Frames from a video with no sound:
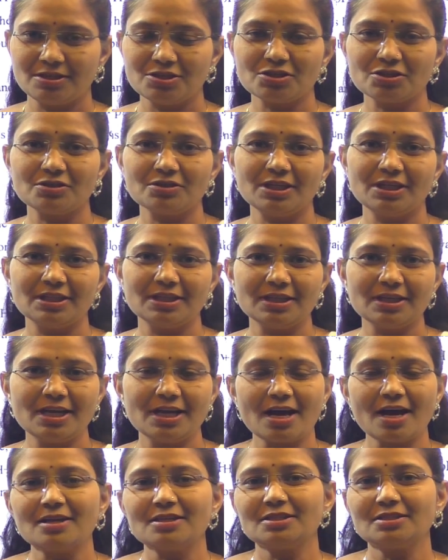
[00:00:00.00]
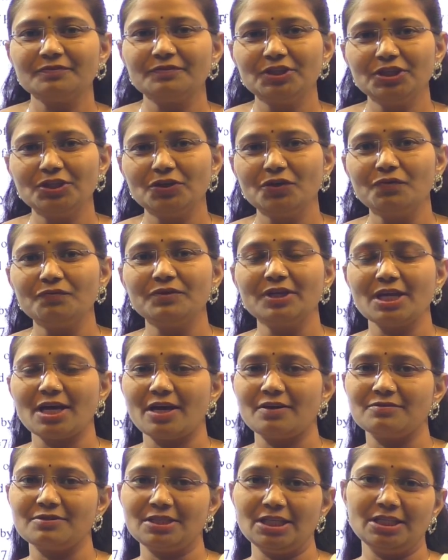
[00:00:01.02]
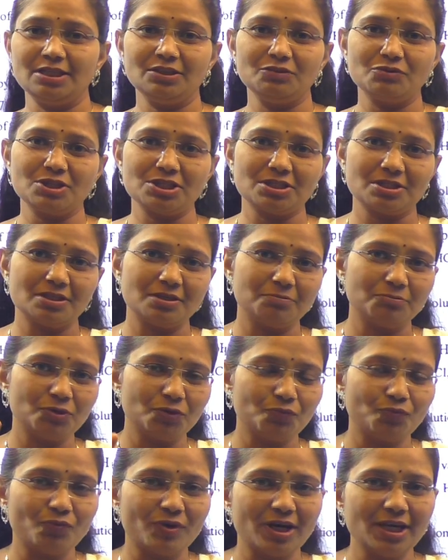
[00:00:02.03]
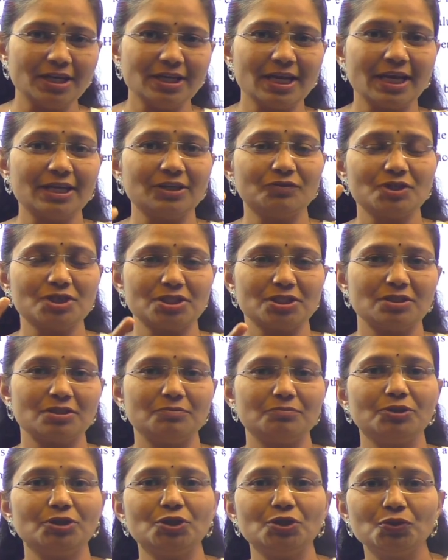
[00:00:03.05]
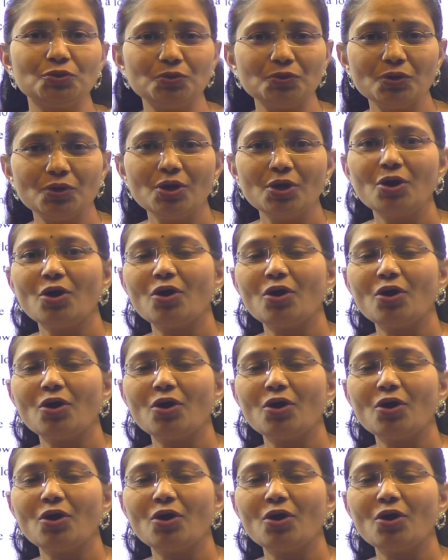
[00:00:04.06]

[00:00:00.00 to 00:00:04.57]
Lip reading: So in the last video we have seen question number 1 and question number 2